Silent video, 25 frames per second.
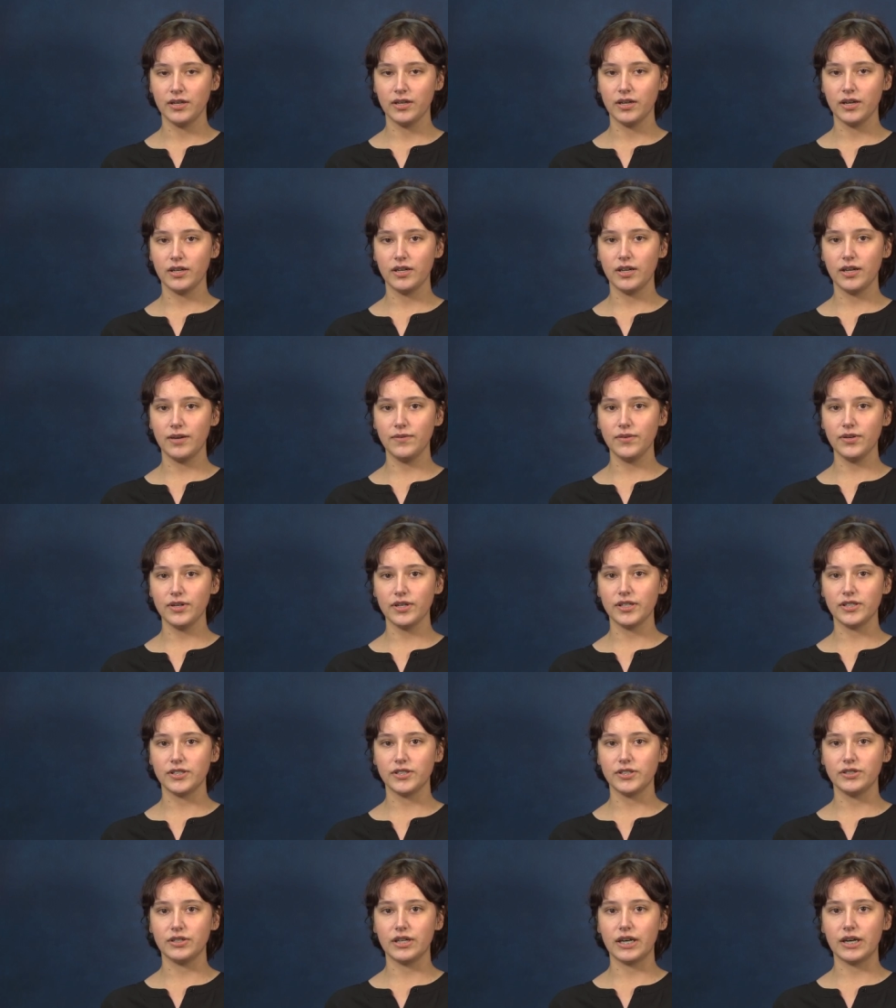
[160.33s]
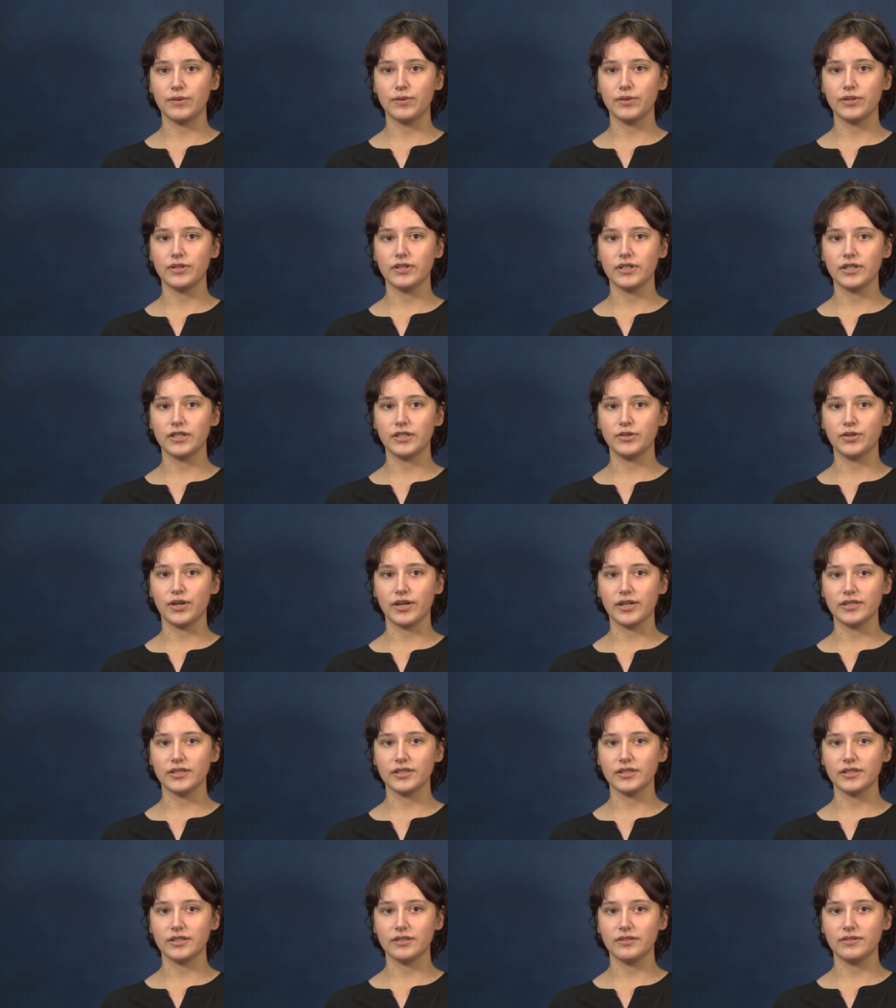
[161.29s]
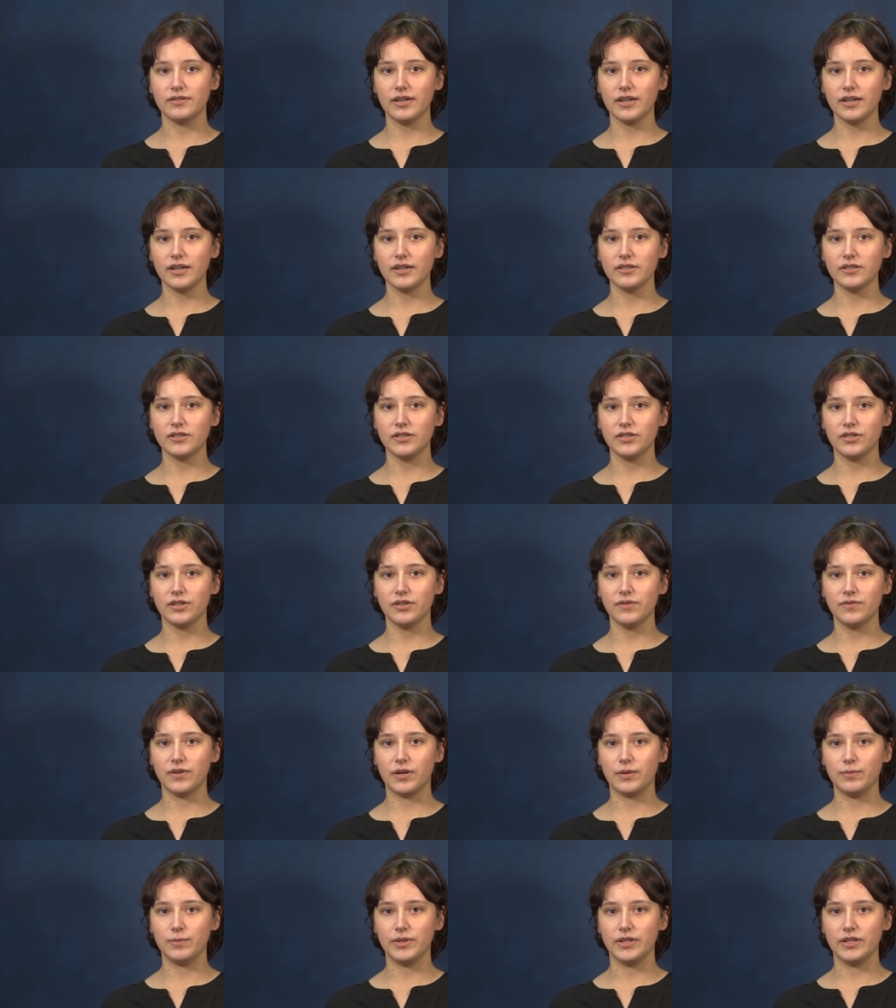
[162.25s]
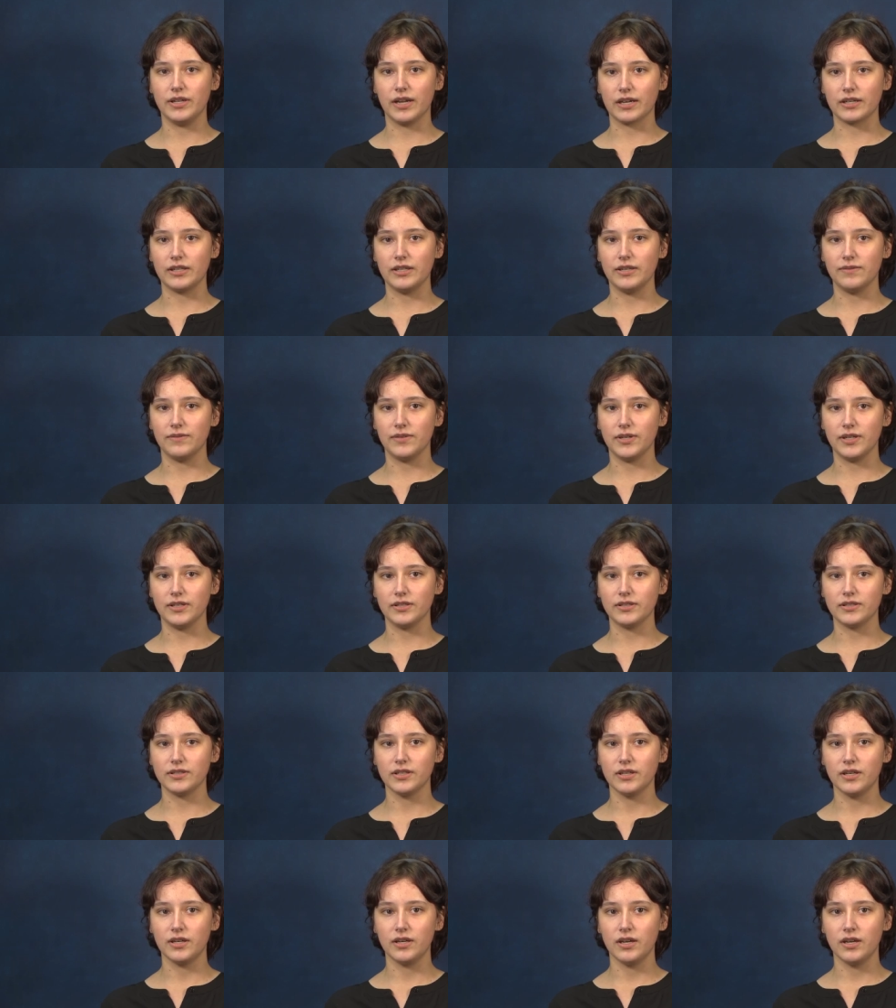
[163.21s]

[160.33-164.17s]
Another issue I want to address is the lack of student involvement in activities.